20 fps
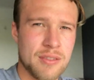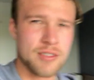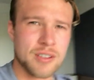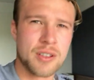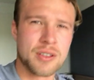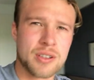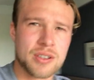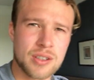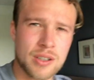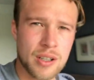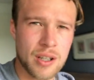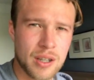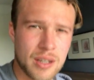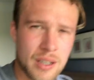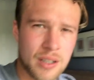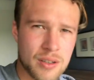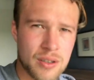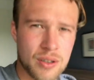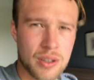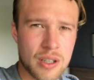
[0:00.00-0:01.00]
focus on the
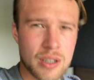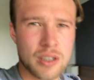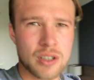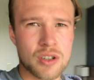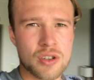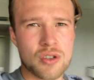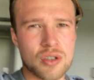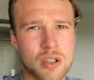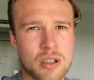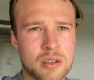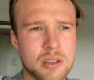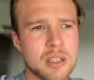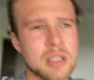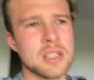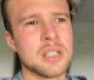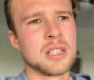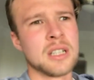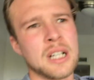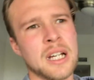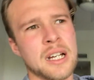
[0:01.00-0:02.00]
things you can control
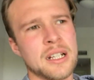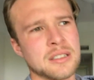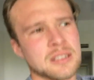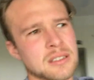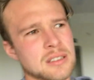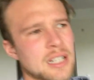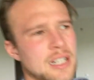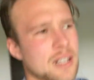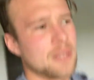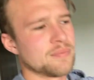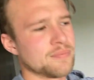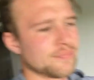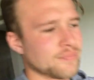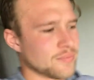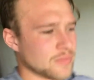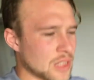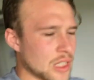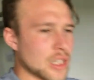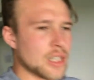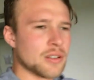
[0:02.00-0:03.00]
and
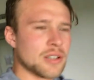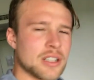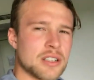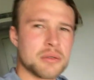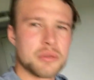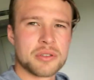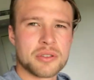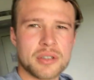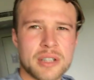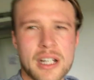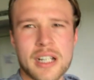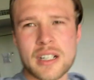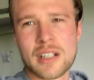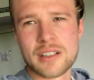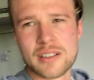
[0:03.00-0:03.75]
the rest will sort out